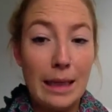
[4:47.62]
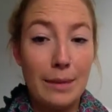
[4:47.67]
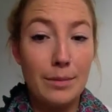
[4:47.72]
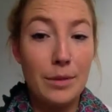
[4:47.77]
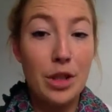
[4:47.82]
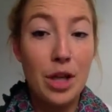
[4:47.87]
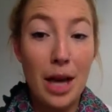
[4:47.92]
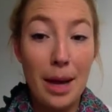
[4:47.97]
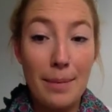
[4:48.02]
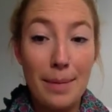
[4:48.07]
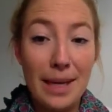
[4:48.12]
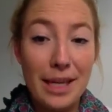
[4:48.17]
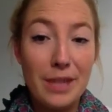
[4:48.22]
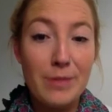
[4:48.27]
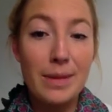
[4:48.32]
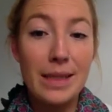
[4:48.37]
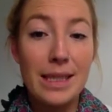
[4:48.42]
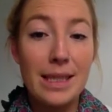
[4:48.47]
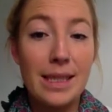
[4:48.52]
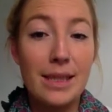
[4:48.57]
Time
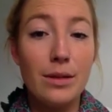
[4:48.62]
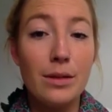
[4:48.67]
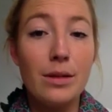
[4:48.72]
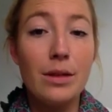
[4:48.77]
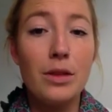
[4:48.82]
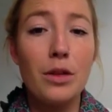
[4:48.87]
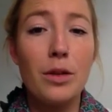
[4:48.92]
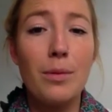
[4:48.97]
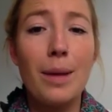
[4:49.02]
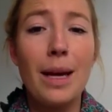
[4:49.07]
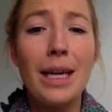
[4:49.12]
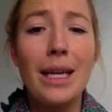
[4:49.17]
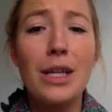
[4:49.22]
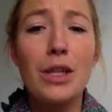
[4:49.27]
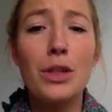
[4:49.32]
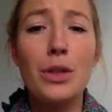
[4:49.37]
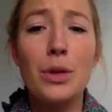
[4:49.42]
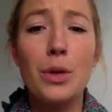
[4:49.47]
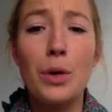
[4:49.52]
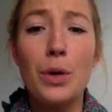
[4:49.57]
management skills, so making
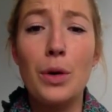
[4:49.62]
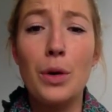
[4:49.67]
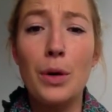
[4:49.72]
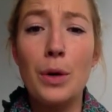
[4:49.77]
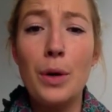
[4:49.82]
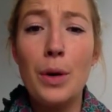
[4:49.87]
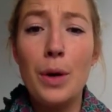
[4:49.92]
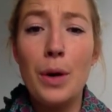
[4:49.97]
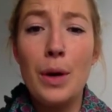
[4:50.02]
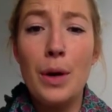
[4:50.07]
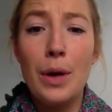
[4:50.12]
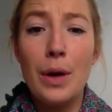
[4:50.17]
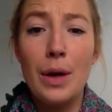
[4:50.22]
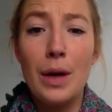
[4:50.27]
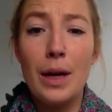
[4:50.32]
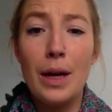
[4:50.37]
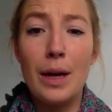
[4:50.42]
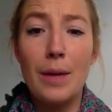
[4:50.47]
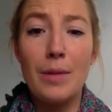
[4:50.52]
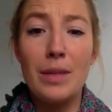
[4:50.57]
sure
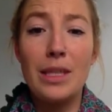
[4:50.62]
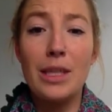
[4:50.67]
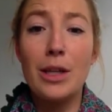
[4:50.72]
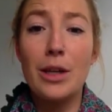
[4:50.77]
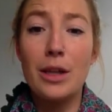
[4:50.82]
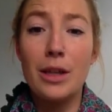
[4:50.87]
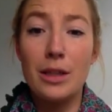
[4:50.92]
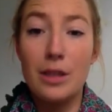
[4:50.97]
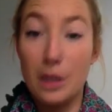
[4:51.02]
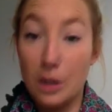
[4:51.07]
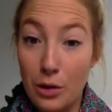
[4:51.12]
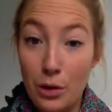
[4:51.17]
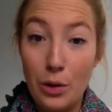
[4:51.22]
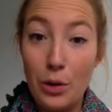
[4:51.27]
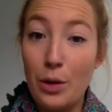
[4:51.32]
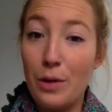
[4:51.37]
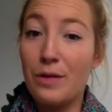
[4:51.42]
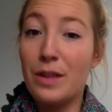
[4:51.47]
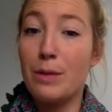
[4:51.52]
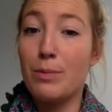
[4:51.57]
the
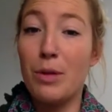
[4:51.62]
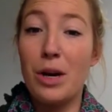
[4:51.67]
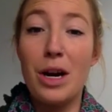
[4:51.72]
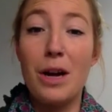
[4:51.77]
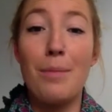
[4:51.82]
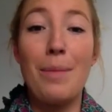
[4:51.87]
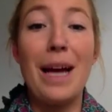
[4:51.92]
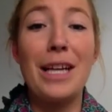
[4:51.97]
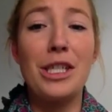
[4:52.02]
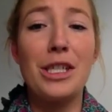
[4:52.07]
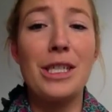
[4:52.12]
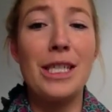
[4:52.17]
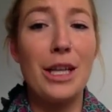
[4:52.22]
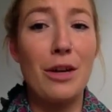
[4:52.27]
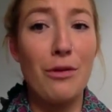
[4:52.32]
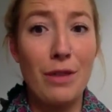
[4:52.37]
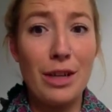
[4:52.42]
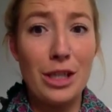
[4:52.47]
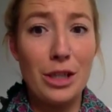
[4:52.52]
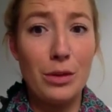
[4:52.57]
decor of Sprung matches the
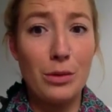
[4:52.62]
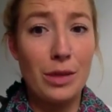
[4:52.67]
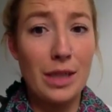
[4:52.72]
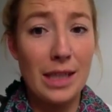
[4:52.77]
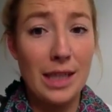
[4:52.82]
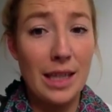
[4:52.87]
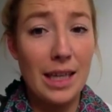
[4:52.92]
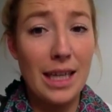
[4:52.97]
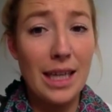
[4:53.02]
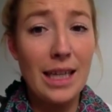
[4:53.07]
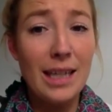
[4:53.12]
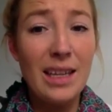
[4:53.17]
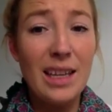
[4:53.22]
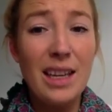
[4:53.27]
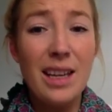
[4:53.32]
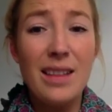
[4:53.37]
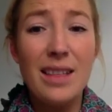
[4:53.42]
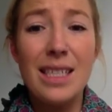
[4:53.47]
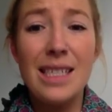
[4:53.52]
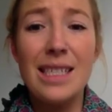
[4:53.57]
original design.
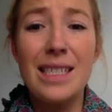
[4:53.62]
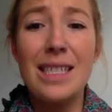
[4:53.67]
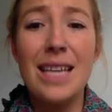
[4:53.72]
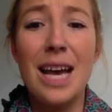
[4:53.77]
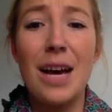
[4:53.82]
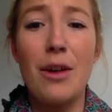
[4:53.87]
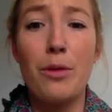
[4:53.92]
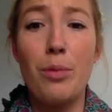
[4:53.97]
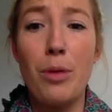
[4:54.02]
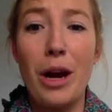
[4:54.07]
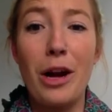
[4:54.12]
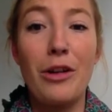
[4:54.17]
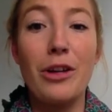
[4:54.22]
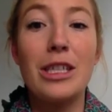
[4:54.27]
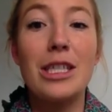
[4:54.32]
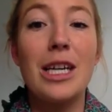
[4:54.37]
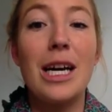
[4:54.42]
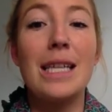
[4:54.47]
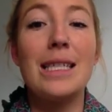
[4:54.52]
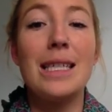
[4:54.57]
This entailed
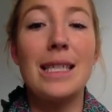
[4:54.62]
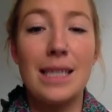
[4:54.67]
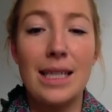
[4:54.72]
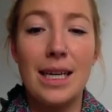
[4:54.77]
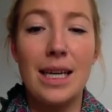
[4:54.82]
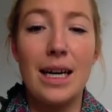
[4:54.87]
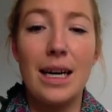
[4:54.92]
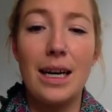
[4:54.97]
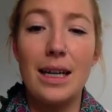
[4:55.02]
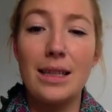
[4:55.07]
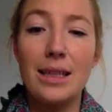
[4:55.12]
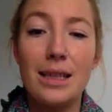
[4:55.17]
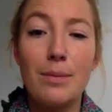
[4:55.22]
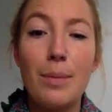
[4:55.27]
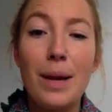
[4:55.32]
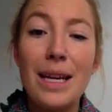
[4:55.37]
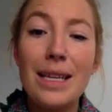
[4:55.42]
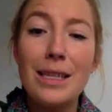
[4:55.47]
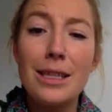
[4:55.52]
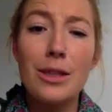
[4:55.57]
prioritising tasks
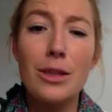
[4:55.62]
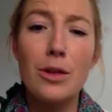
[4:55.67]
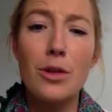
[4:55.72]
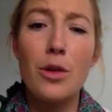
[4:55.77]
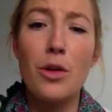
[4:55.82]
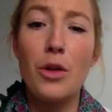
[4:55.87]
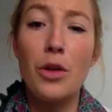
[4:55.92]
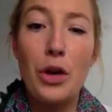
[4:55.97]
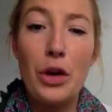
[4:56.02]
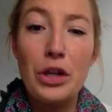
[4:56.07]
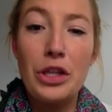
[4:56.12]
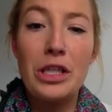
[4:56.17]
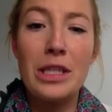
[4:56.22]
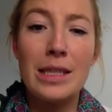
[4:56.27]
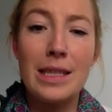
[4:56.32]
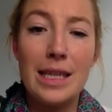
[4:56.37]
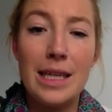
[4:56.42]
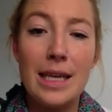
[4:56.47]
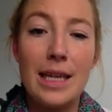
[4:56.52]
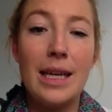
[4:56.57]
based on
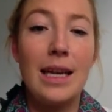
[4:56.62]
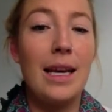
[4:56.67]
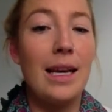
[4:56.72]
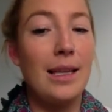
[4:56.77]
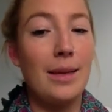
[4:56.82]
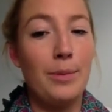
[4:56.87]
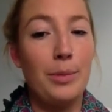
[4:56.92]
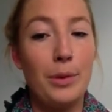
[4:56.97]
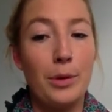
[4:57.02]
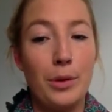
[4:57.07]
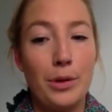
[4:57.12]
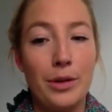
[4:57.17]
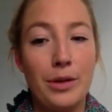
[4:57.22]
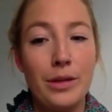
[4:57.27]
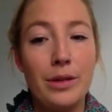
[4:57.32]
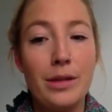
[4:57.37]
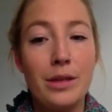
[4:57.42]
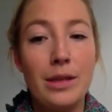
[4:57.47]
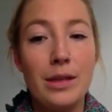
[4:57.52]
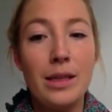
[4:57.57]
urgency and
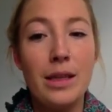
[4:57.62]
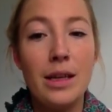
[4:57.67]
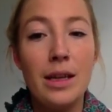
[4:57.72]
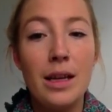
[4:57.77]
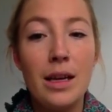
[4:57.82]
importance.